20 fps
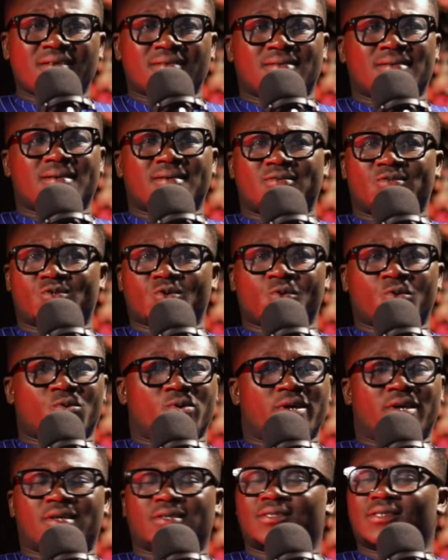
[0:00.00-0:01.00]
Yeah,
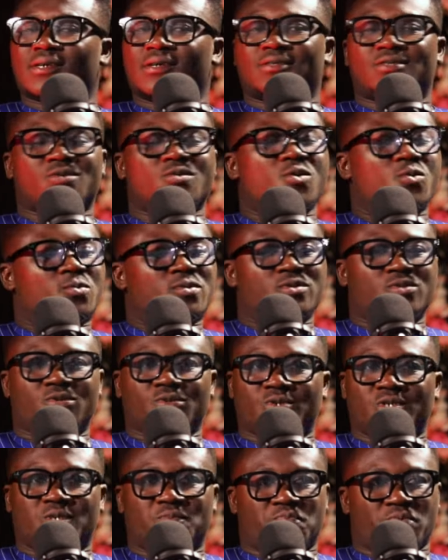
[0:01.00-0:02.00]
so it's it's going
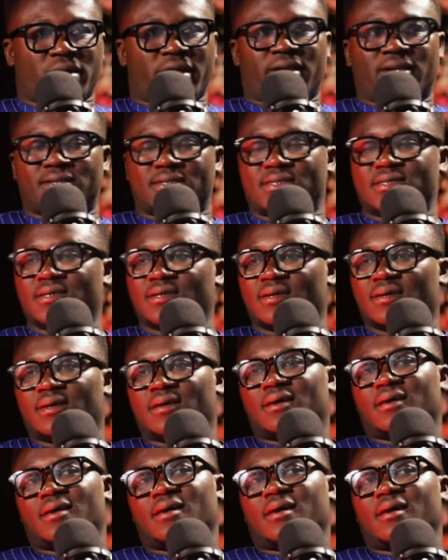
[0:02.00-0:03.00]
to spread,
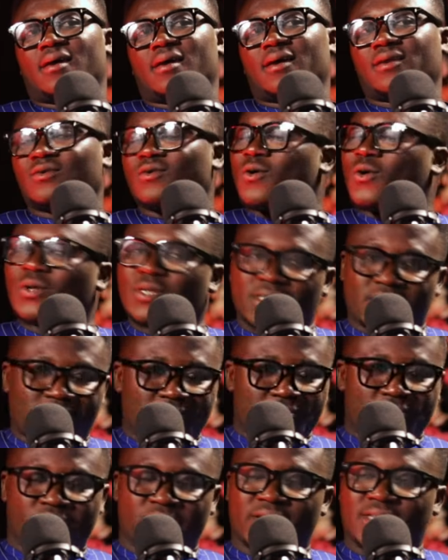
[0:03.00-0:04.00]
and God is
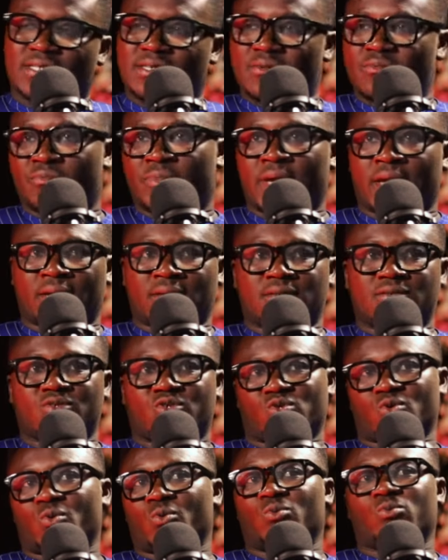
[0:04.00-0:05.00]
still raising men,
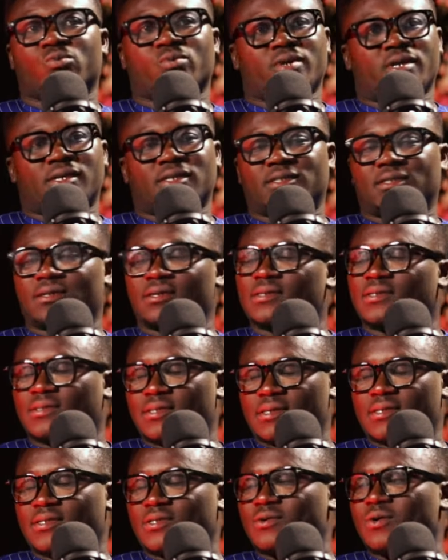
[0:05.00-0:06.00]
so it's,
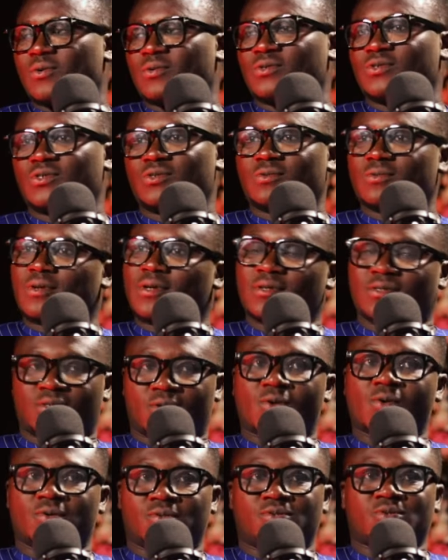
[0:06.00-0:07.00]
it's it's going it's
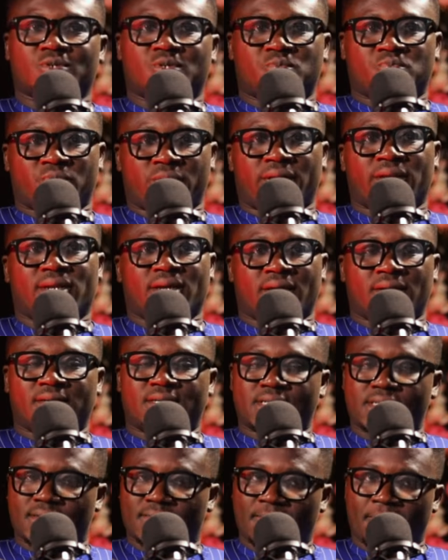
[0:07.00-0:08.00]
going to spread,
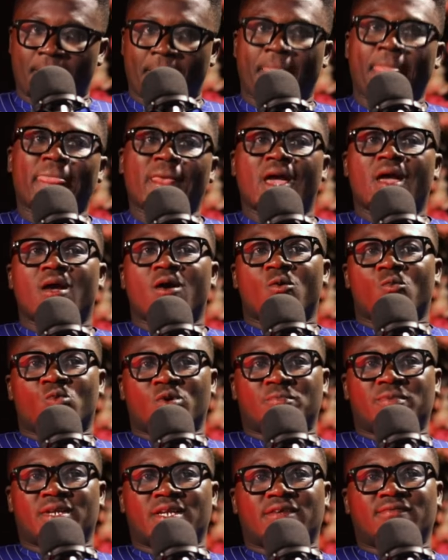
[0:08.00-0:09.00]
and
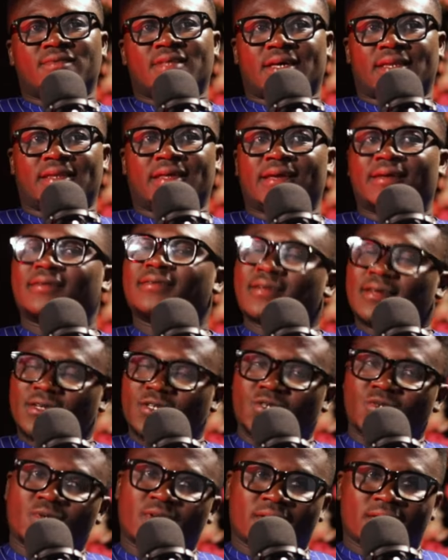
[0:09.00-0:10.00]
we believe that the
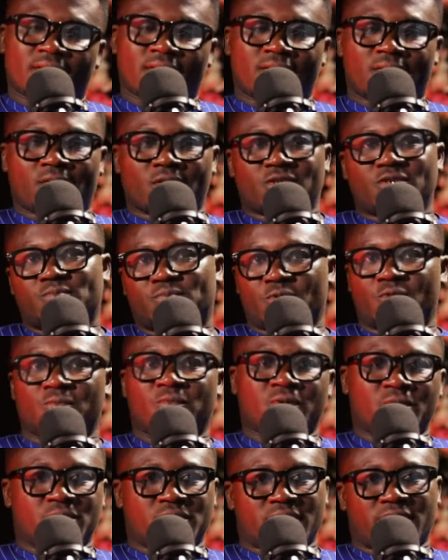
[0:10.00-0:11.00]
industry and the gospel
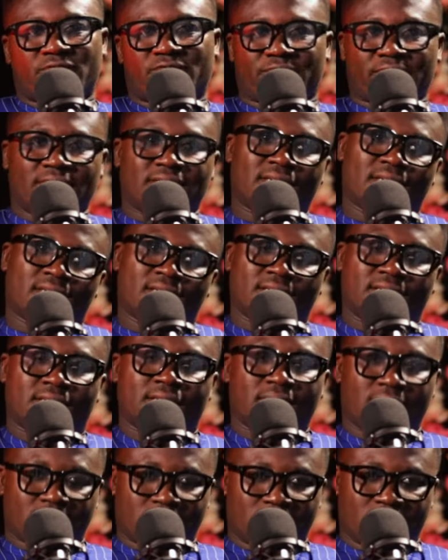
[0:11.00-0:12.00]
music
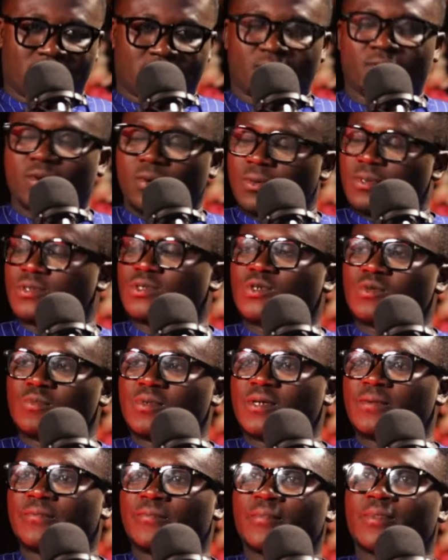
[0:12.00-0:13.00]
fraternity is still going to
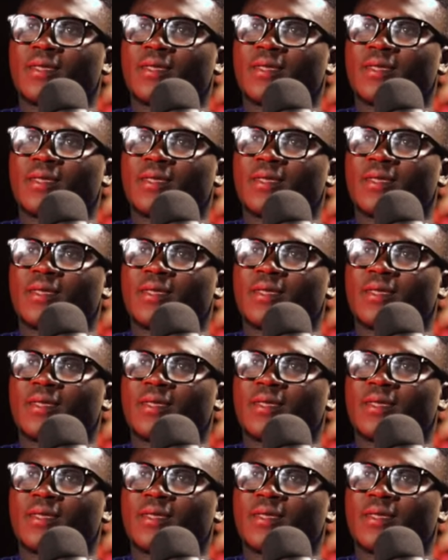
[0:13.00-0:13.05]
be